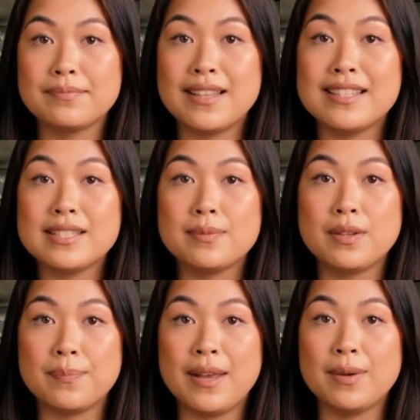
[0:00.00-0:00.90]
This is
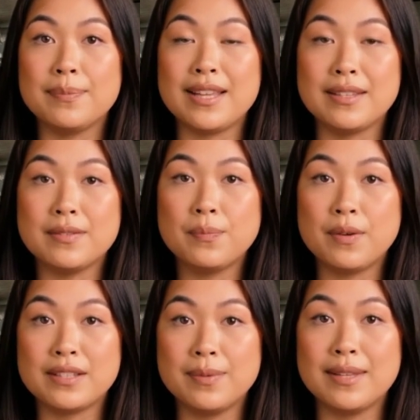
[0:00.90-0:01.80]
Polymer Update
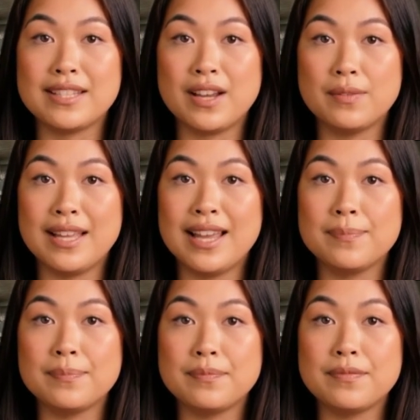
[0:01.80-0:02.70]
with me Michelle
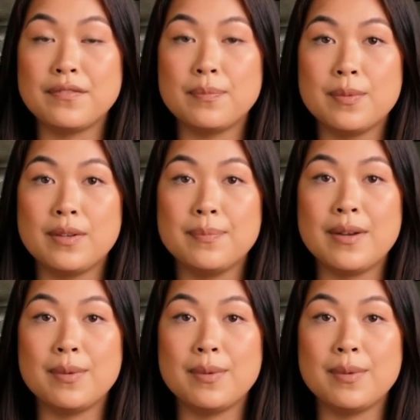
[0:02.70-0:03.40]
Kim from Polymer